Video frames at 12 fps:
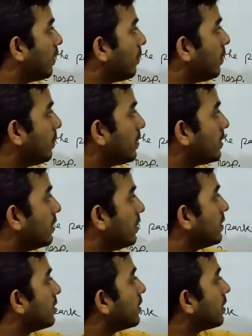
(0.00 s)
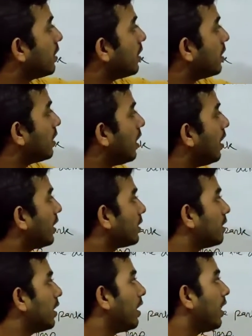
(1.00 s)
AB means this length,
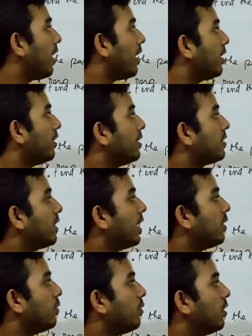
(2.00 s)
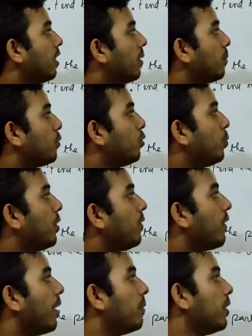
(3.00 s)
and this side we have
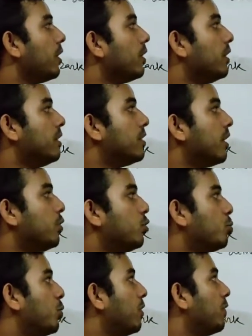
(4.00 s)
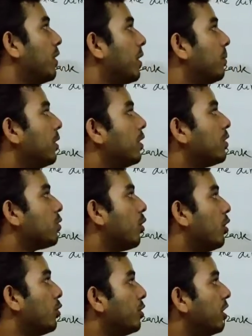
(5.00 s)
2.5, this side 2.5, so
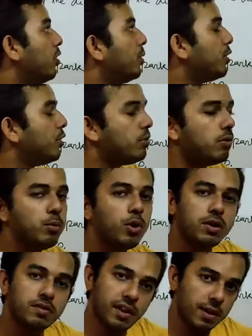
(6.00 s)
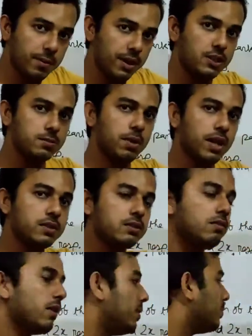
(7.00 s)
altogether it will be what 5x plus
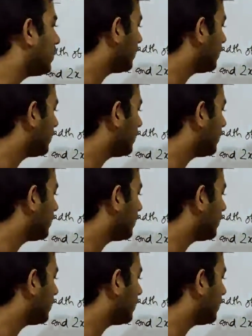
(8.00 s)
5.